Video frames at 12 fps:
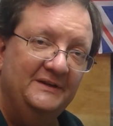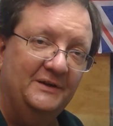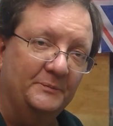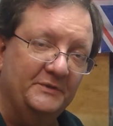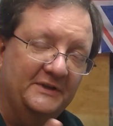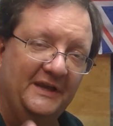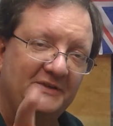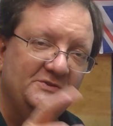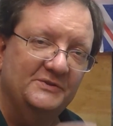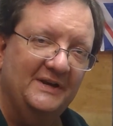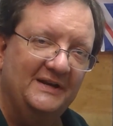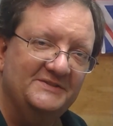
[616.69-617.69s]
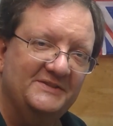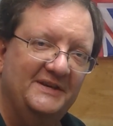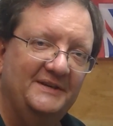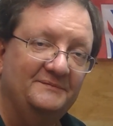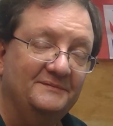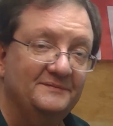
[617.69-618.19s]
Hope to catch you guys
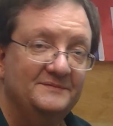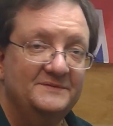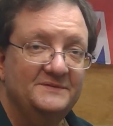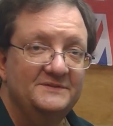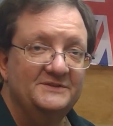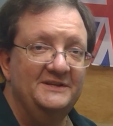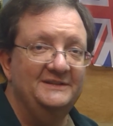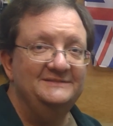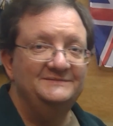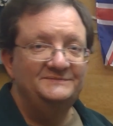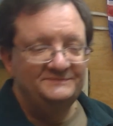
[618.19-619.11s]
then. See ya.